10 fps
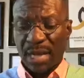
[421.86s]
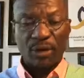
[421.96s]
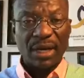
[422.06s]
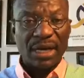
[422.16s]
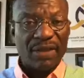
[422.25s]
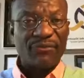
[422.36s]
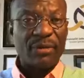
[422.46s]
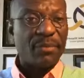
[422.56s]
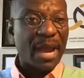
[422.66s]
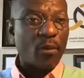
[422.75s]
we are not
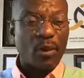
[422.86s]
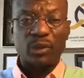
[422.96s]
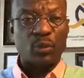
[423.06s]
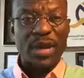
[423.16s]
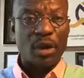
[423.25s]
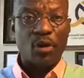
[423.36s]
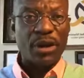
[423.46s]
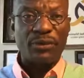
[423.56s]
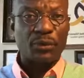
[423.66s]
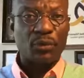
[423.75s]
living by what we are
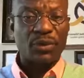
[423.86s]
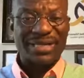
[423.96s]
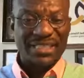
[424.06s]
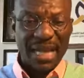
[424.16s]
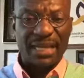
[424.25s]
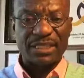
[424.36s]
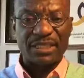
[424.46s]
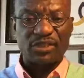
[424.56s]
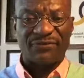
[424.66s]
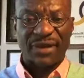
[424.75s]
going through, the
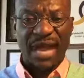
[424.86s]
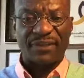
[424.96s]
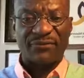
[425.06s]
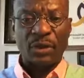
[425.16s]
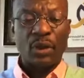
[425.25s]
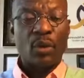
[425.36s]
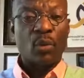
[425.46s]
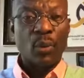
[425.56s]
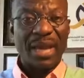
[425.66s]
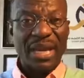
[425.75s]
challenges of life.
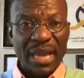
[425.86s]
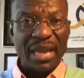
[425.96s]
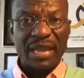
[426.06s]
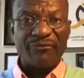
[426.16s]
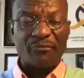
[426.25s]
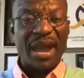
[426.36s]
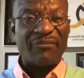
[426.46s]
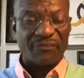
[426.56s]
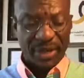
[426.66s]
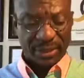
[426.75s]
We live
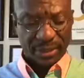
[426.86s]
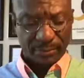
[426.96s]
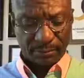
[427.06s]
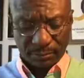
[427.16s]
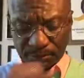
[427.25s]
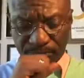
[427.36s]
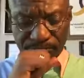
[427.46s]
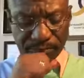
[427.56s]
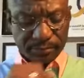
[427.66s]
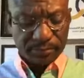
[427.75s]
by faith.
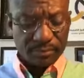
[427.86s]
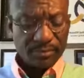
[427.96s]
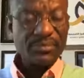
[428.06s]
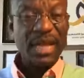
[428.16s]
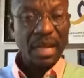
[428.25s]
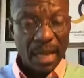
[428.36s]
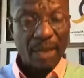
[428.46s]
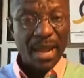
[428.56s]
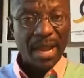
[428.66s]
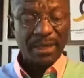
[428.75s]

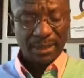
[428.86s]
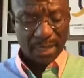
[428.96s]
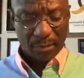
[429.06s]
Amen.